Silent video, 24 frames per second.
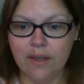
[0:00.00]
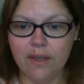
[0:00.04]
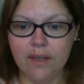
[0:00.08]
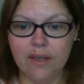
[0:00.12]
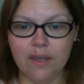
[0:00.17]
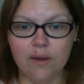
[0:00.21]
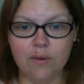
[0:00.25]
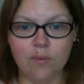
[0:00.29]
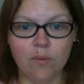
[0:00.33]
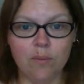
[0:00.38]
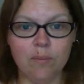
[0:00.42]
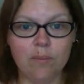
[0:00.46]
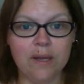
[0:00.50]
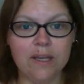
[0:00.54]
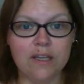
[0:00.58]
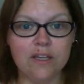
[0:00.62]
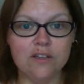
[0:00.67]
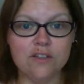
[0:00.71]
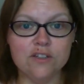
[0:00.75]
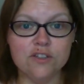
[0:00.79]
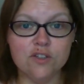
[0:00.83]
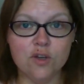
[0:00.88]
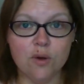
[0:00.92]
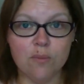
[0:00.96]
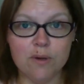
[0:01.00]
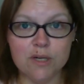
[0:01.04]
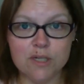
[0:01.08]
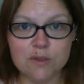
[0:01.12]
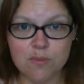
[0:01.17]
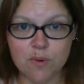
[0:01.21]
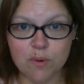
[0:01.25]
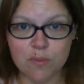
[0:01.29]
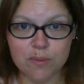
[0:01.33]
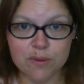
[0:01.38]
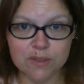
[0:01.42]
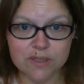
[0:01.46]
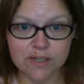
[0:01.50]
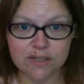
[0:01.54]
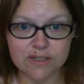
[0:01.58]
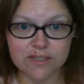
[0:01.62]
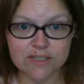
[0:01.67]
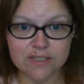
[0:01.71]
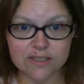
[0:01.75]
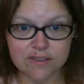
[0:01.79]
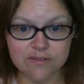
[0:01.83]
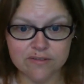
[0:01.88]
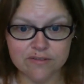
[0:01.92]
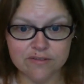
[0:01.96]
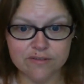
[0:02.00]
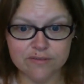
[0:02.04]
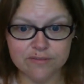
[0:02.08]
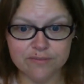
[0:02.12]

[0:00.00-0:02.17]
It will make you so much more productive.